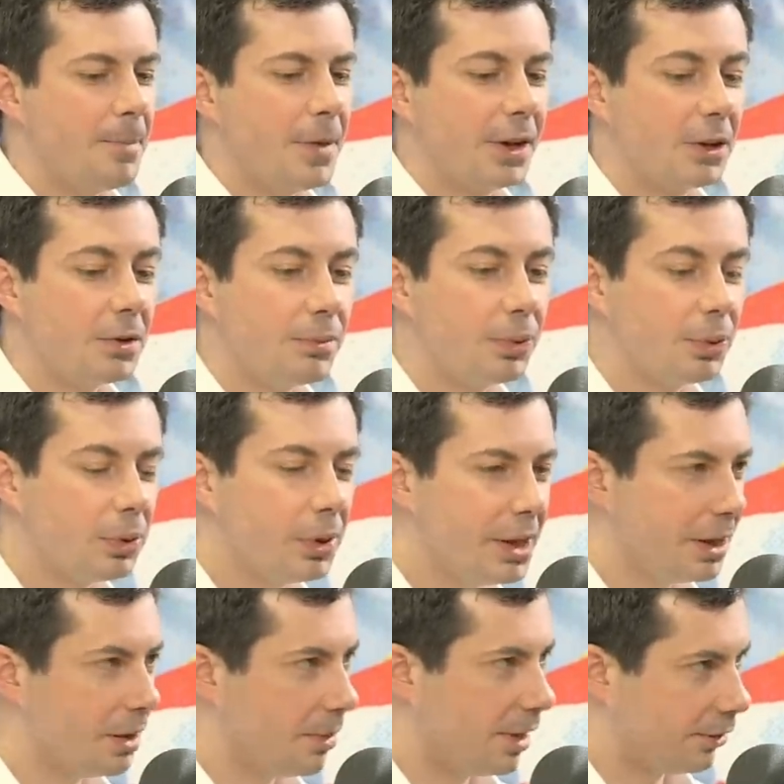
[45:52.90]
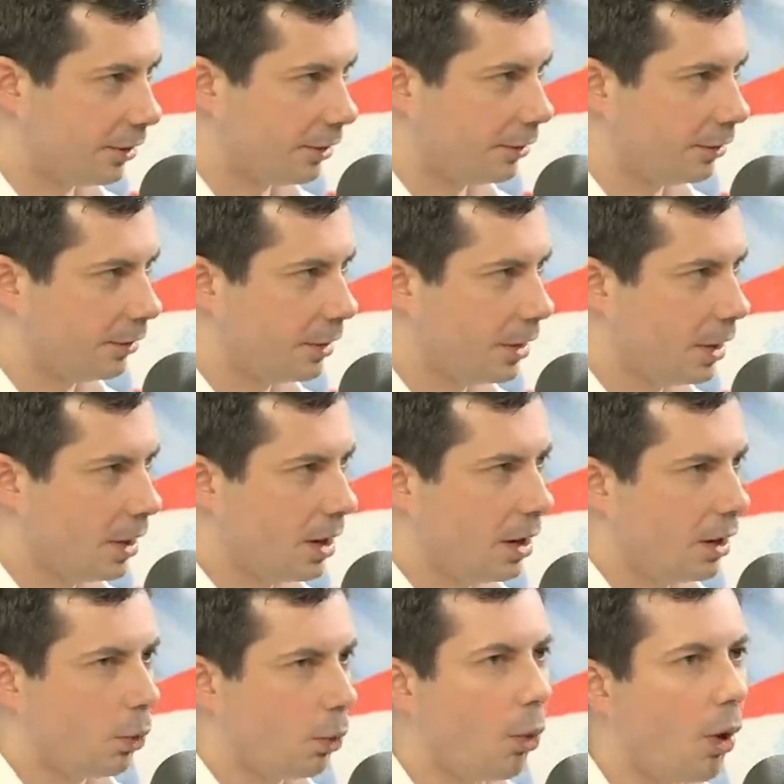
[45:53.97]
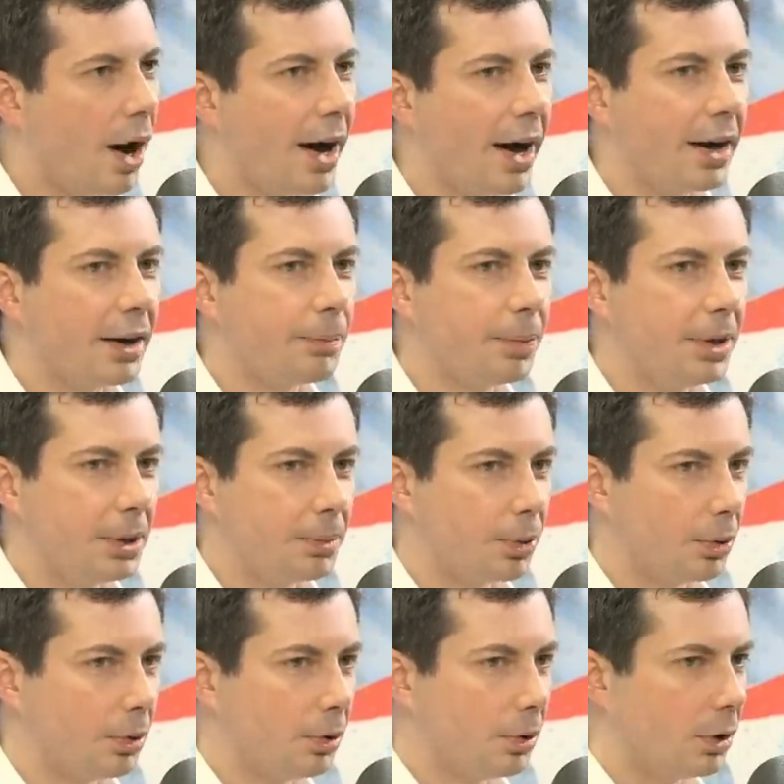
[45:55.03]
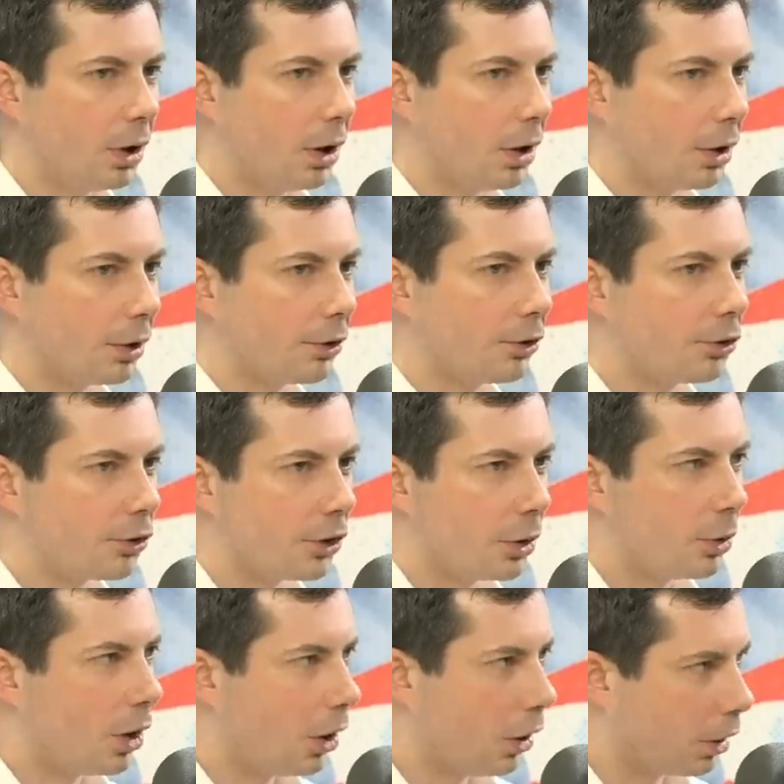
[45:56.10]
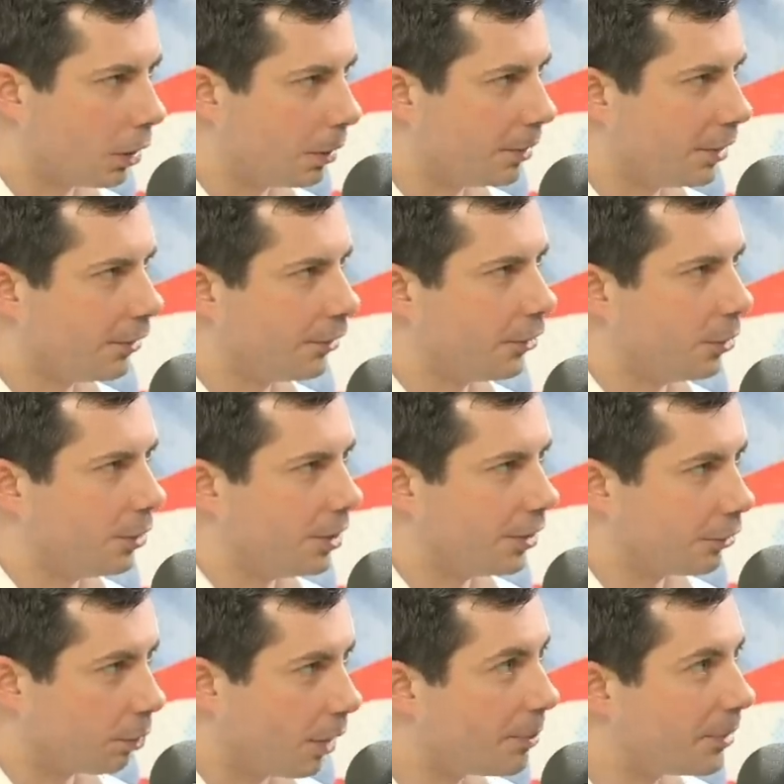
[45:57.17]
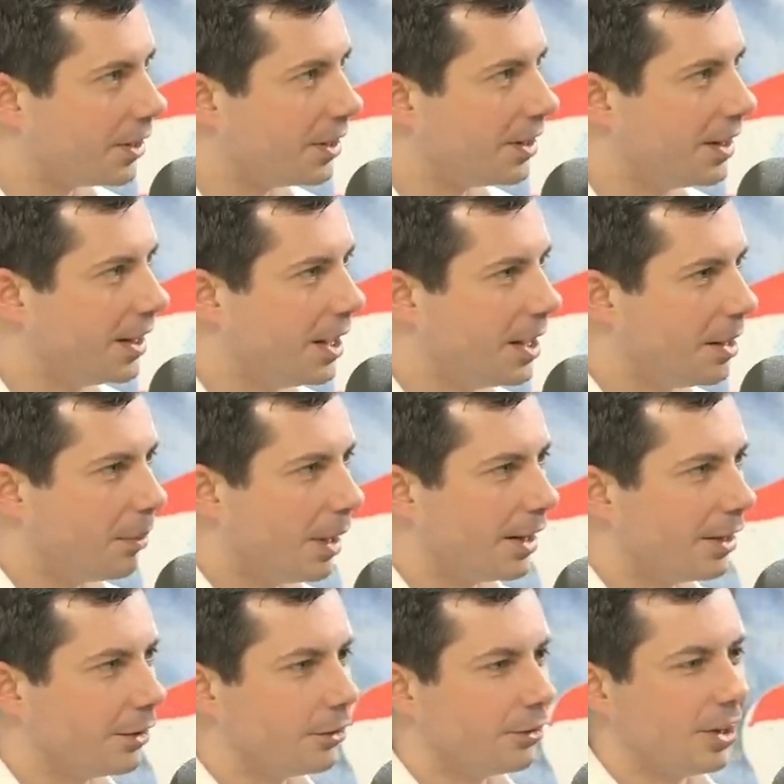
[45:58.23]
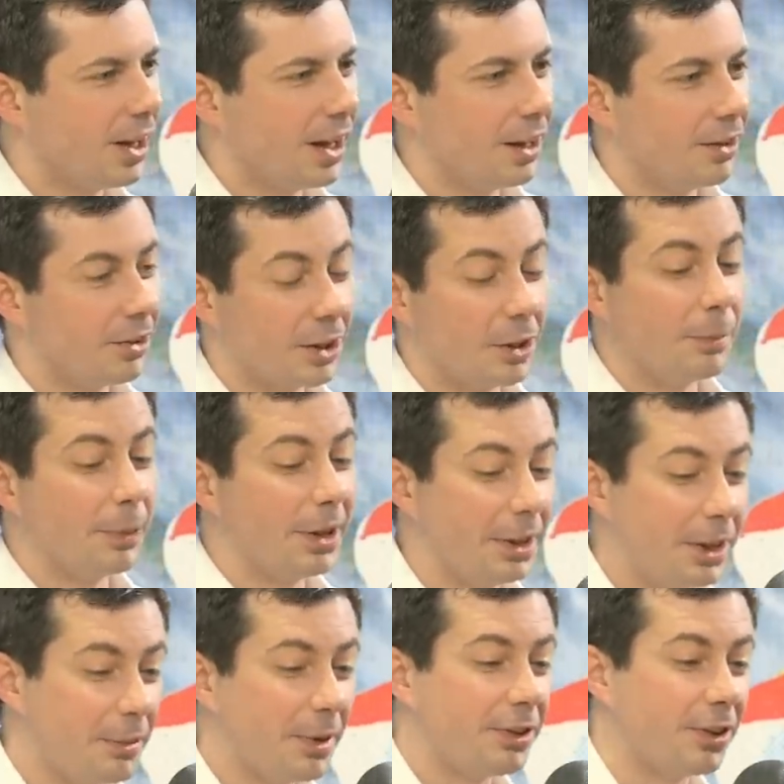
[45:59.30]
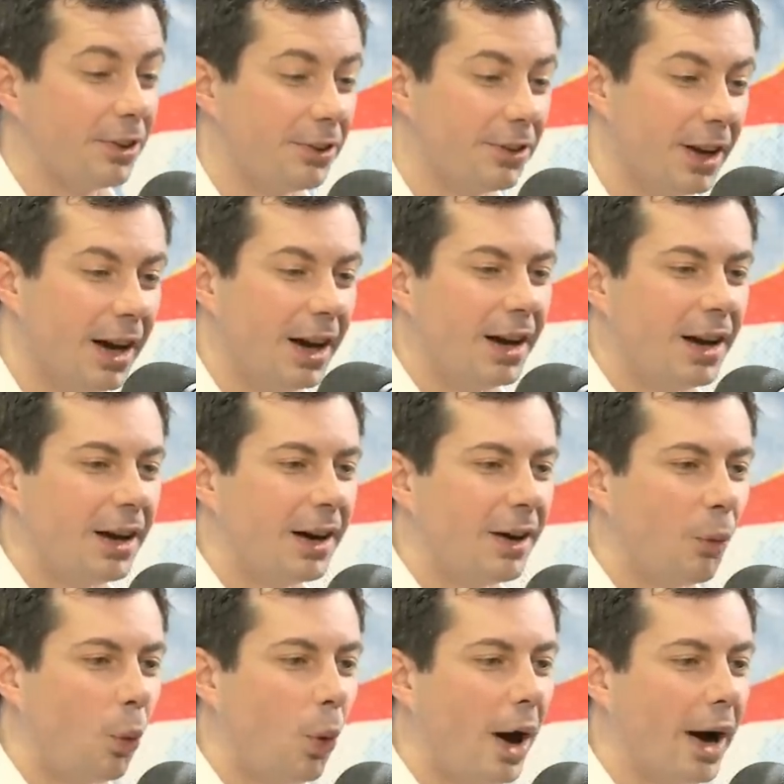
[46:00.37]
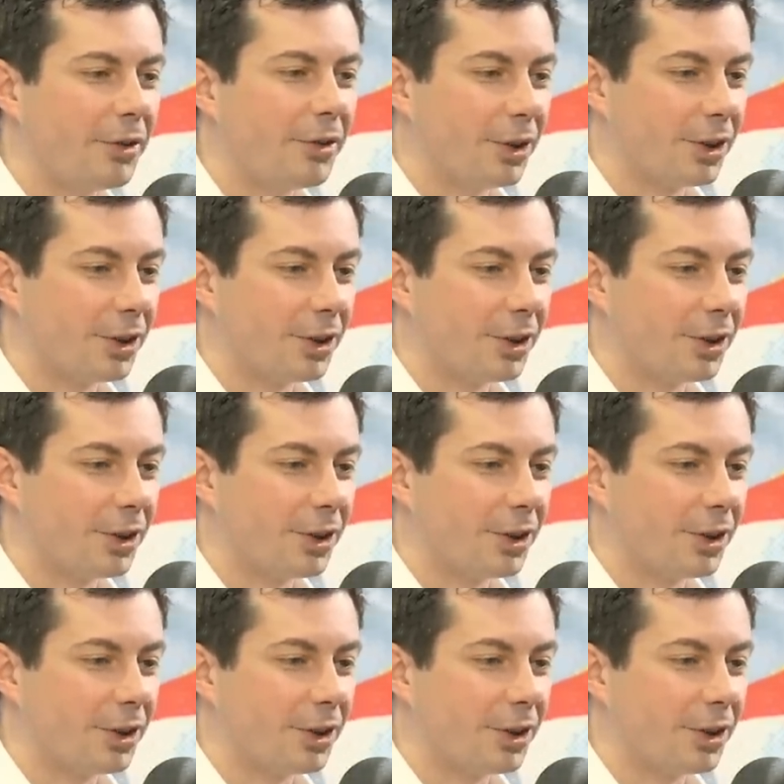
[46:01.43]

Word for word: it completely misses why people are so harmed and so disrupted by this change. It completely misses uh, why, for